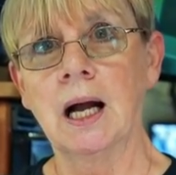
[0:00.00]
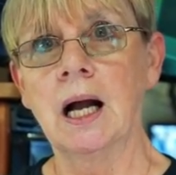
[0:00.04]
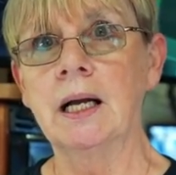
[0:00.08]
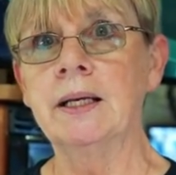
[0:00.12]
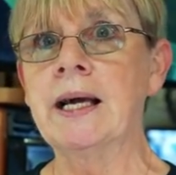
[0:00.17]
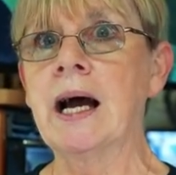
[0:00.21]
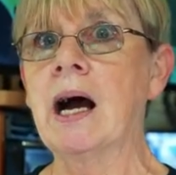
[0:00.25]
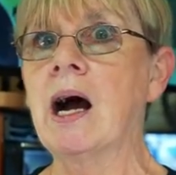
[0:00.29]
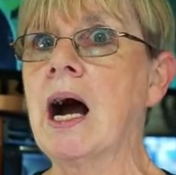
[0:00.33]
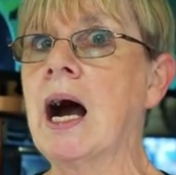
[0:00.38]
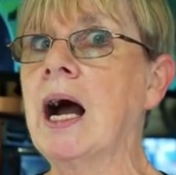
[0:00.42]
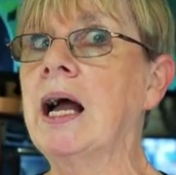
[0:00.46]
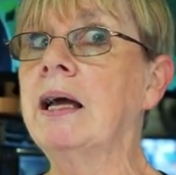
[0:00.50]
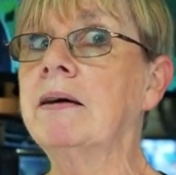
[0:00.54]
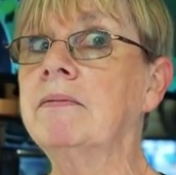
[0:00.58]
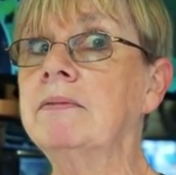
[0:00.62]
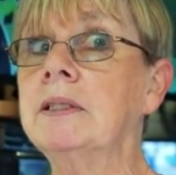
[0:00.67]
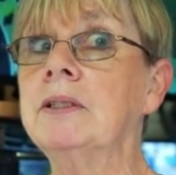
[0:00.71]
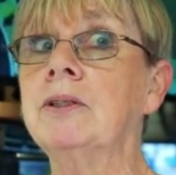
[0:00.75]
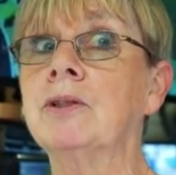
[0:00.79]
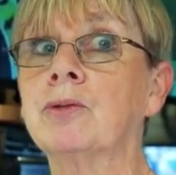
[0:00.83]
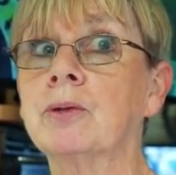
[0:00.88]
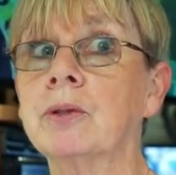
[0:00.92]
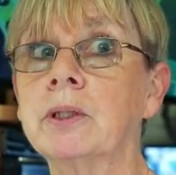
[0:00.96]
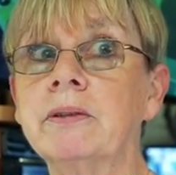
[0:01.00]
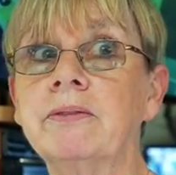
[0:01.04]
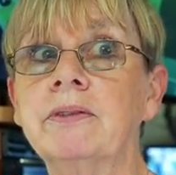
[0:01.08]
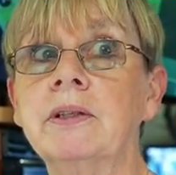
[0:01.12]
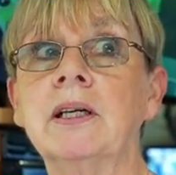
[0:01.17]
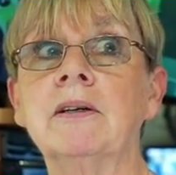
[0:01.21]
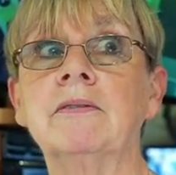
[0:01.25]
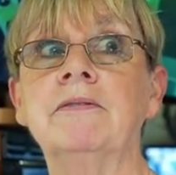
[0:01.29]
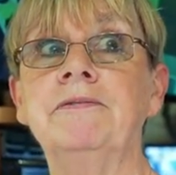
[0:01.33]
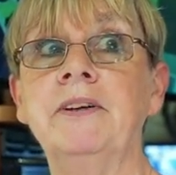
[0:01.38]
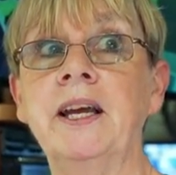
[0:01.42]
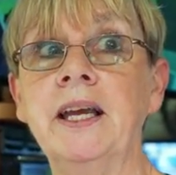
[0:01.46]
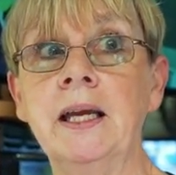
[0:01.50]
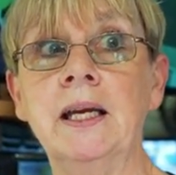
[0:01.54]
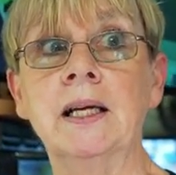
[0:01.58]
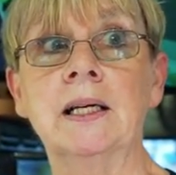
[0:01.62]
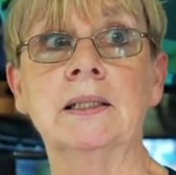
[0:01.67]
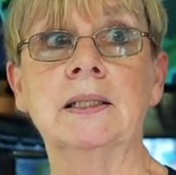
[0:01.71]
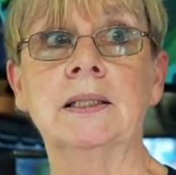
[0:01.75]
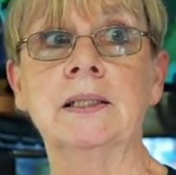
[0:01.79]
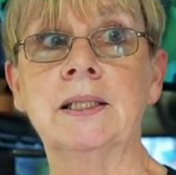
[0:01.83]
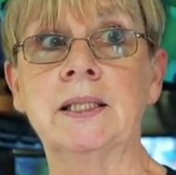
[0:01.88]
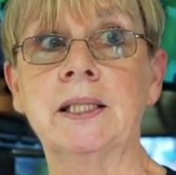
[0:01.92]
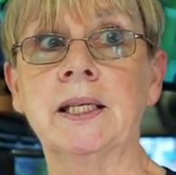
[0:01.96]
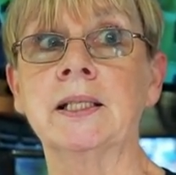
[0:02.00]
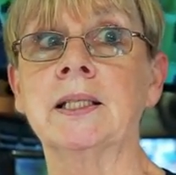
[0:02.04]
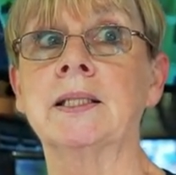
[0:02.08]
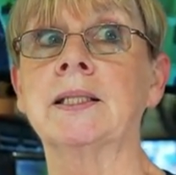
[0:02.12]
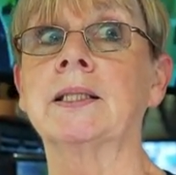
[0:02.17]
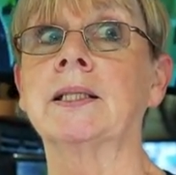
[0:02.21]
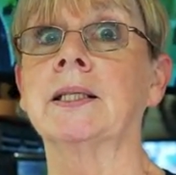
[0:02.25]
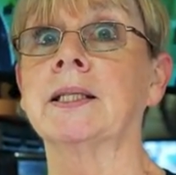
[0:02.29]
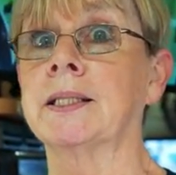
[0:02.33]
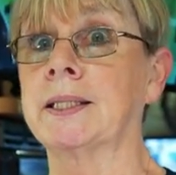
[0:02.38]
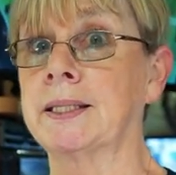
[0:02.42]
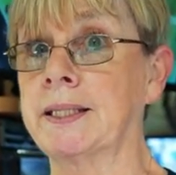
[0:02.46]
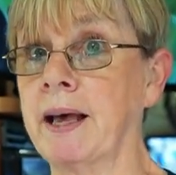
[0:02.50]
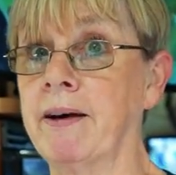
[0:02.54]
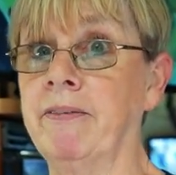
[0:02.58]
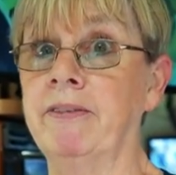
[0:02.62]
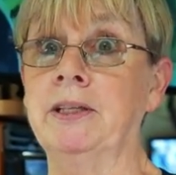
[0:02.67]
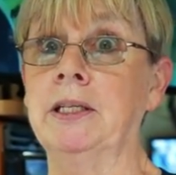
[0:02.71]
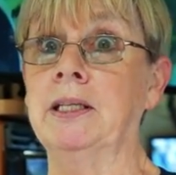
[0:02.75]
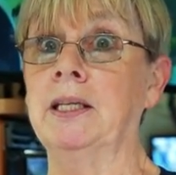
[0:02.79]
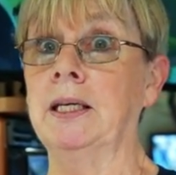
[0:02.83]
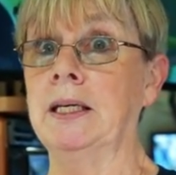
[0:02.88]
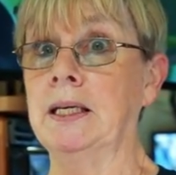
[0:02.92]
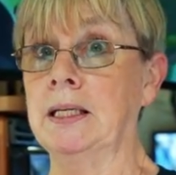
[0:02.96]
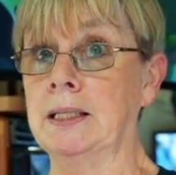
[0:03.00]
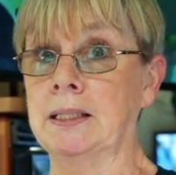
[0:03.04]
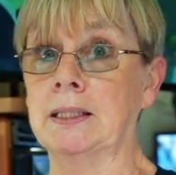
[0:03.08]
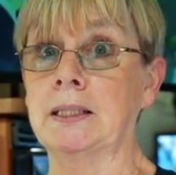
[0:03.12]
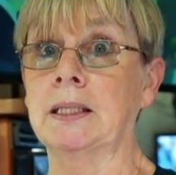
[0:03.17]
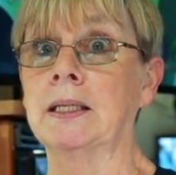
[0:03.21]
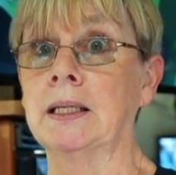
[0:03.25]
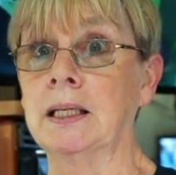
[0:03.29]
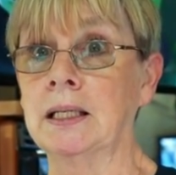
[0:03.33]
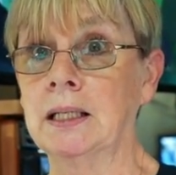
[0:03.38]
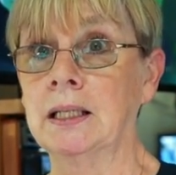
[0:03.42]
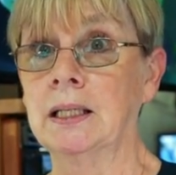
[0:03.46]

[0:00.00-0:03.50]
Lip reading: Now, I haven't driven a van since the 70s,